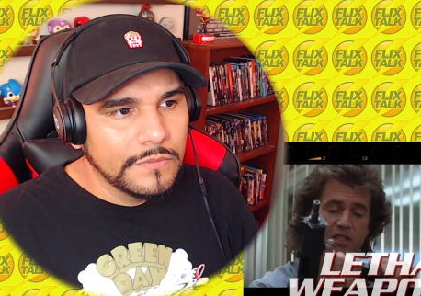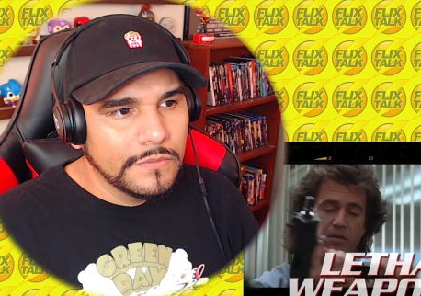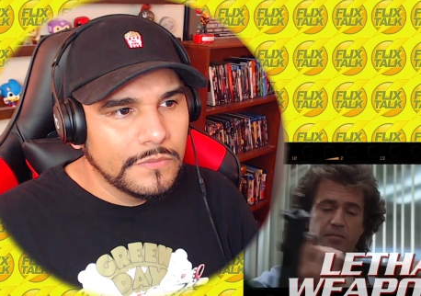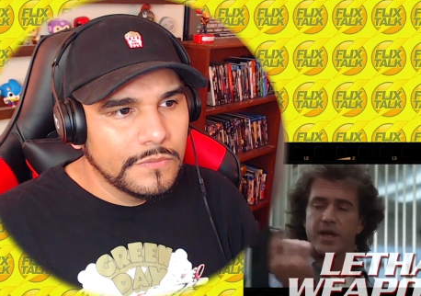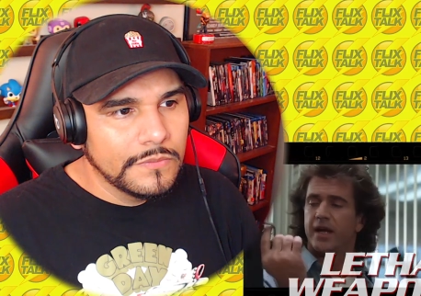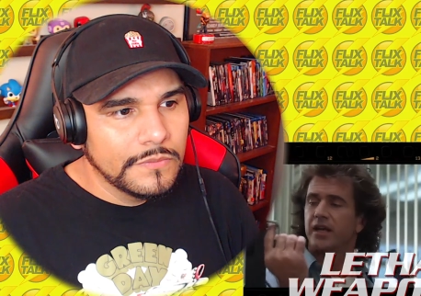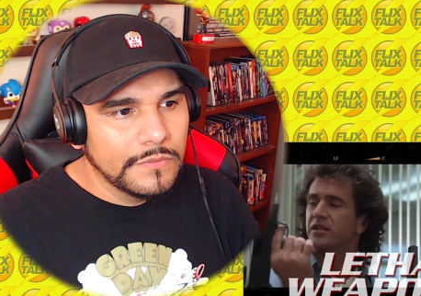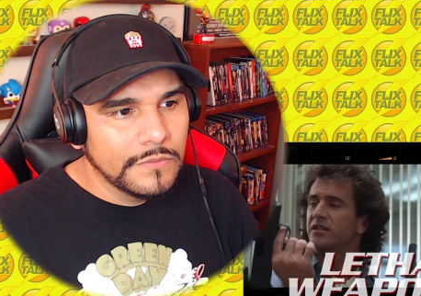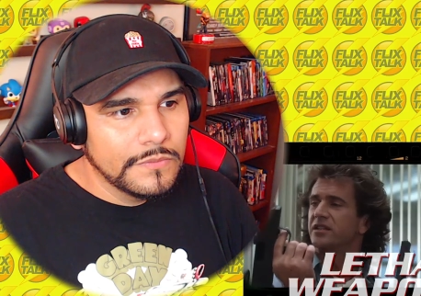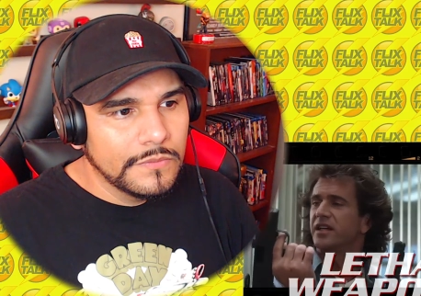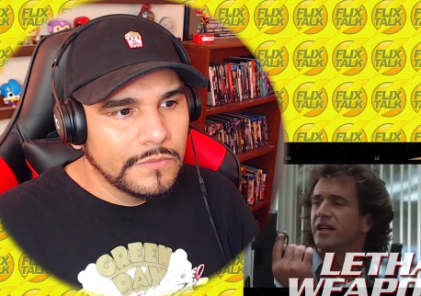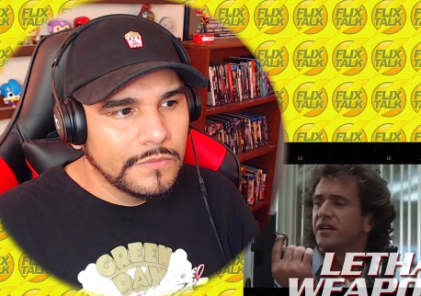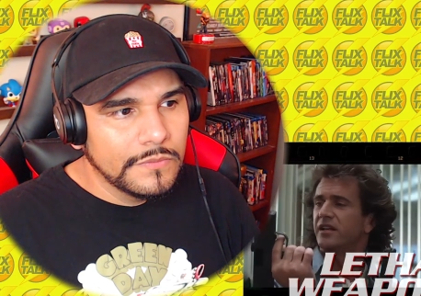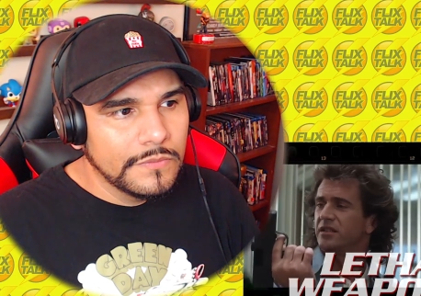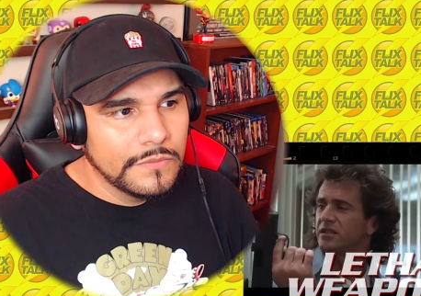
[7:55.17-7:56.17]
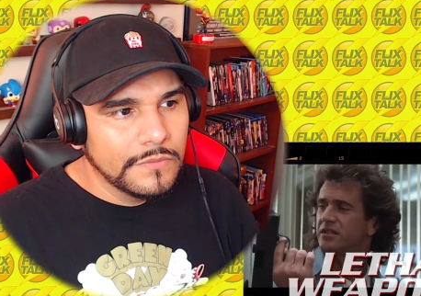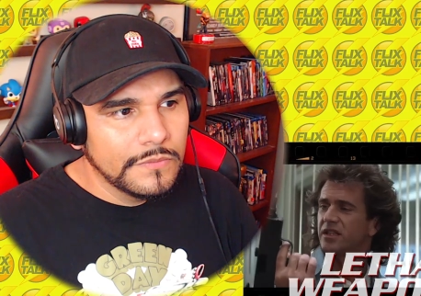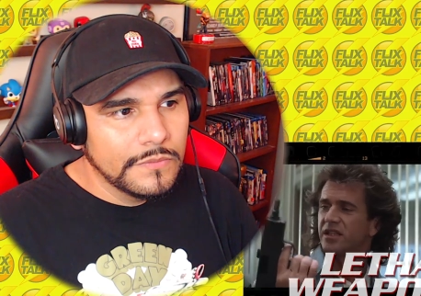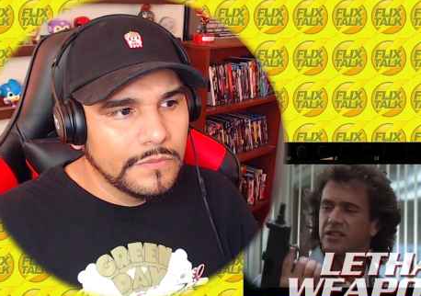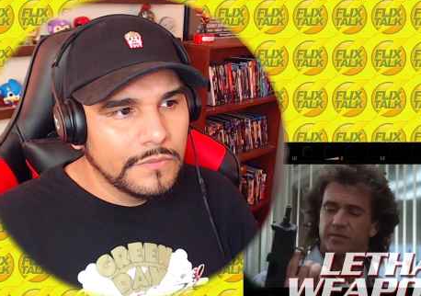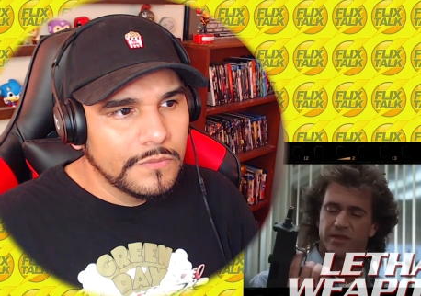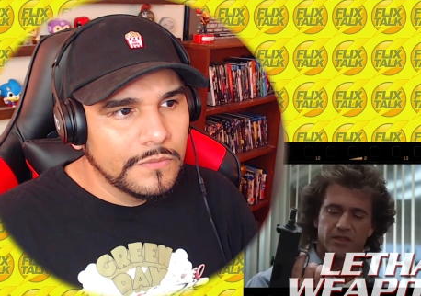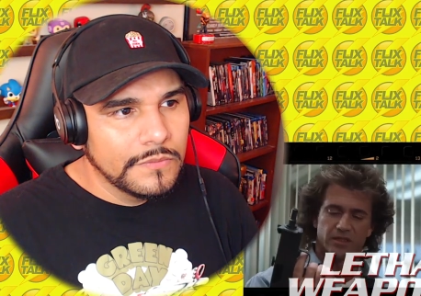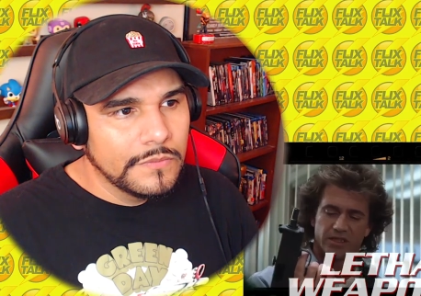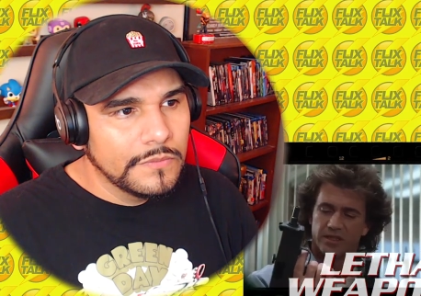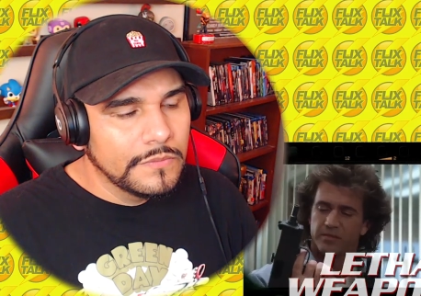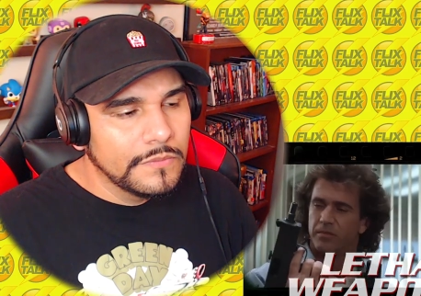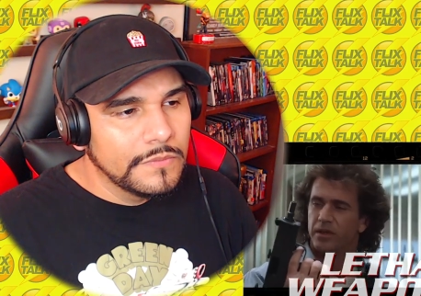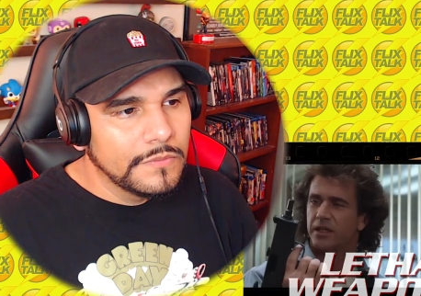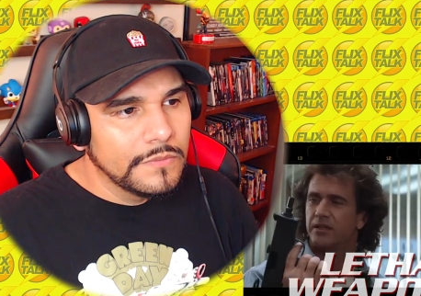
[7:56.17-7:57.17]
Speaker 1: magazine on a sesame
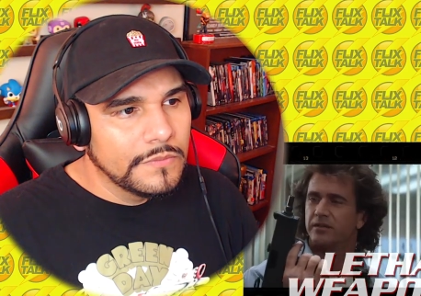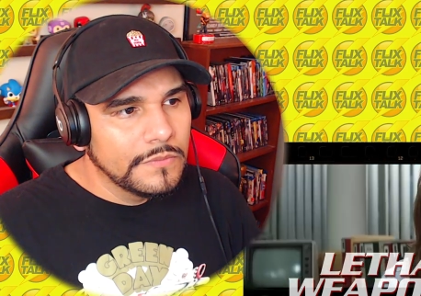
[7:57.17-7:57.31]
seed bun.